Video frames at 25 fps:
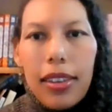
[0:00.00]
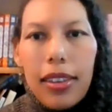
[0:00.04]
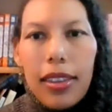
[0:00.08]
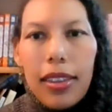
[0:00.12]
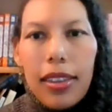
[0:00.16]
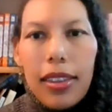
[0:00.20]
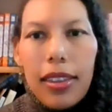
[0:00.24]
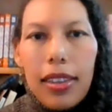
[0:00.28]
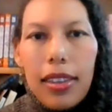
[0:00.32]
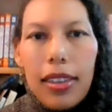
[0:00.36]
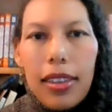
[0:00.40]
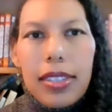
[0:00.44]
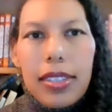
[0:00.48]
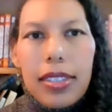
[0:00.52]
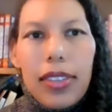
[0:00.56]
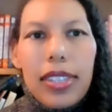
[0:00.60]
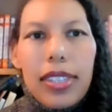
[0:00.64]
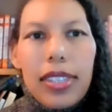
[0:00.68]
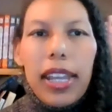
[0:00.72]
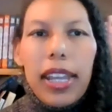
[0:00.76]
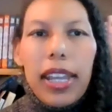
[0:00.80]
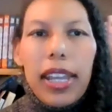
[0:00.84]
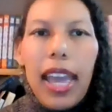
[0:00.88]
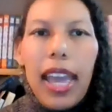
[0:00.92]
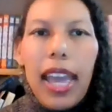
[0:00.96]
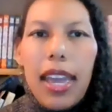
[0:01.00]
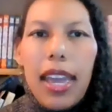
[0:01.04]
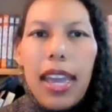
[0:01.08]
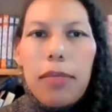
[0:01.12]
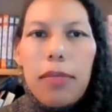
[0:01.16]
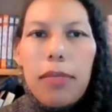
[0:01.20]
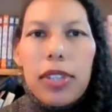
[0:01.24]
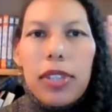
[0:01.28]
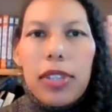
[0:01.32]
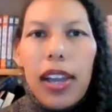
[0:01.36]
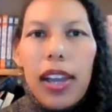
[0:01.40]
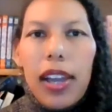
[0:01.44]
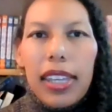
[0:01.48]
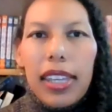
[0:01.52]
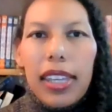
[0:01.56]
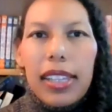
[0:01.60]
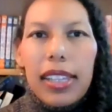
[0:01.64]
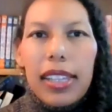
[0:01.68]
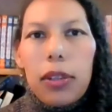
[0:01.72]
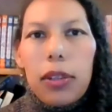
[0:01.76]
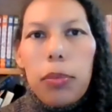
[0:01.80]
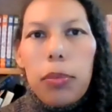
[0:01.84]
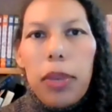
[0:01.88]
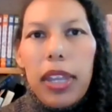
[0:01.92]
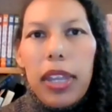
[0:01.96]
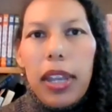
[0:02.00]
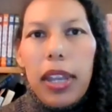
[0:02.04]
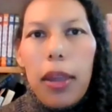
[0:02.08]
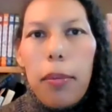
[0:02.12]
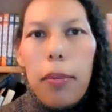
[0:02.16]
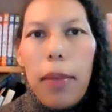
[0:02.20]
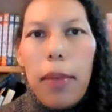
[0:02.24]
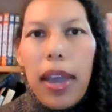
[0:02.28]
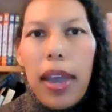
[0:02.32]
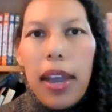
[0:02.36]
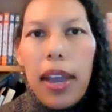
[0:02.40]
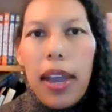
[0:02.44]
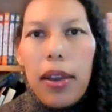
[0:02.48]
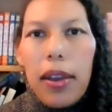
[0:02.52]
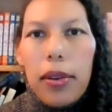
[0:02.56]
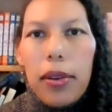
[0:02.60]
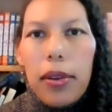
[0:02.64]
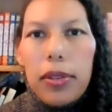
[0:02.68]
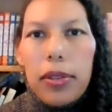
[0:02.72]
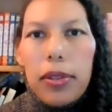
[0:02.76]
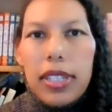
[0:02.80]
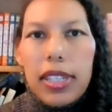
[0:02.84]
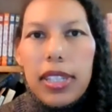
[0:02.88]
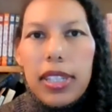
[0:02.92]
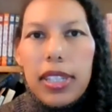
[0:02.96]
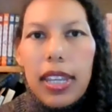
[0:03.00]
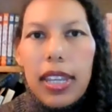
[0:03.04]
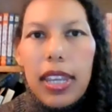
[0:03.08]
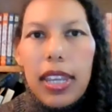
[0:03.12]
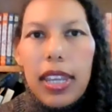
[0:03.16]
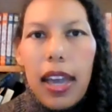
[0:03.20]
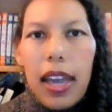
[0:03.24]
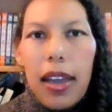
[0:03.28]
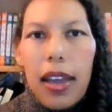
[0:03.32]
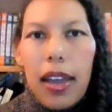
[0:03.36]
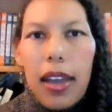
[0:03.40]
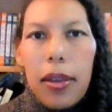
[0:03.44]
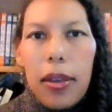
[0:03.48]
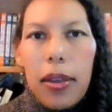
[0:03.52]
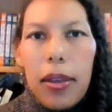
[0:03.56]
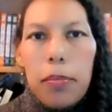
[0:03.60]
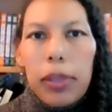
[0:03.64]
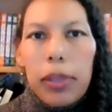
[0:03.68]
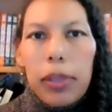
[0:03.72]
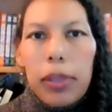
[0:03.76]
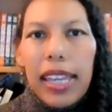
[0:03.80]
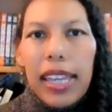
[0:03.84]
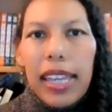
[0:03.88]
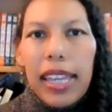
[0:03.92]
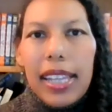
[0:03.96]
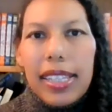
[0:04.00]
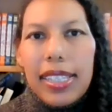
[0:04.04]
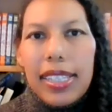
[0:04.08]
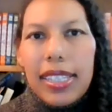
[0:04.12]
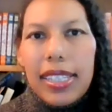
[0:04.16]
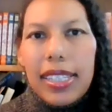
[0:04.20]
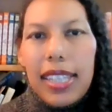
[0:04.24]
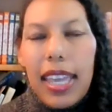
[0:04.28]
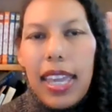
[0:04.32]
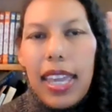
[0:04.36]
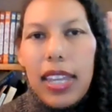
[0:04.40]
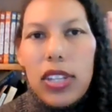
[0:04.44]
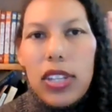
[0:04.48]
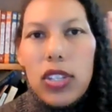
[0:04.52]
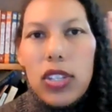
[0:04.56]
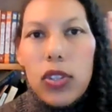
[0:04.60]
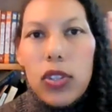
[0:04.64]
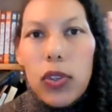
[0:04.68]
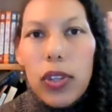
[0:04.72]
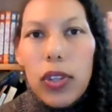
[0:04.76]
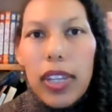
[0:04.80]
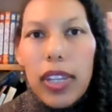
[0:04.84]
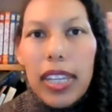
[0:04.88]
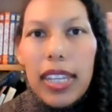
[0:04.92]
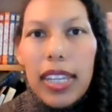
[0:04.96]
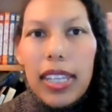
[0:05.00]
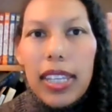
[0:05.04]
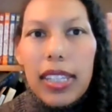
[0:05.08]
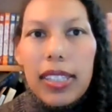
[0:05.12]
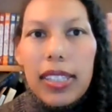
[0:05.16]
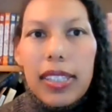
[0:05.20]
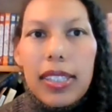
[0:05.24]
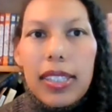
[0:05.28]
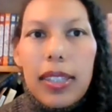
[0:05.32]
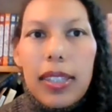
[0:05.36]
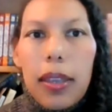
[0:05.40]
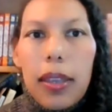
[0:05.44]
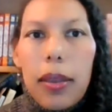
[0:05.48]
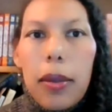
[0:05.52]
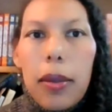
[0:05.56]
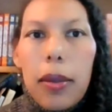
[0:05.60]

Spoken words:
So this morning, I'm talking a little bit about plants and trees.